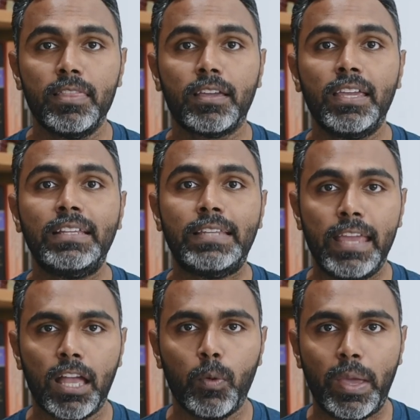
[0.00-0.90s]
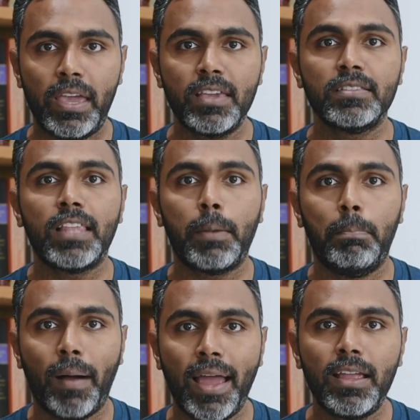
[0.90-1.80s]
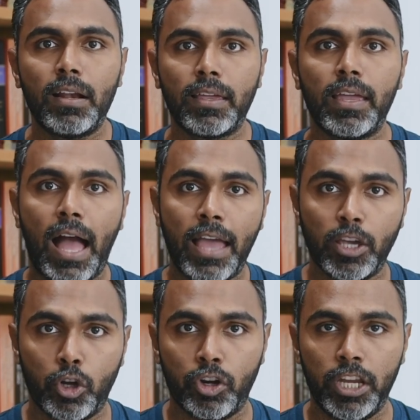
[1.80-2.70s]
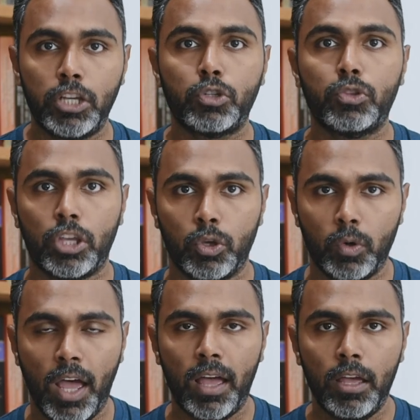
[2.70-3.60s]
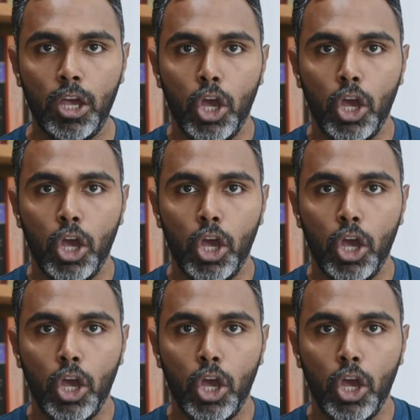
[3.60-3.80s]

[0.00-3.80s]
the key takeaway is that by clicking I agree to the EULA,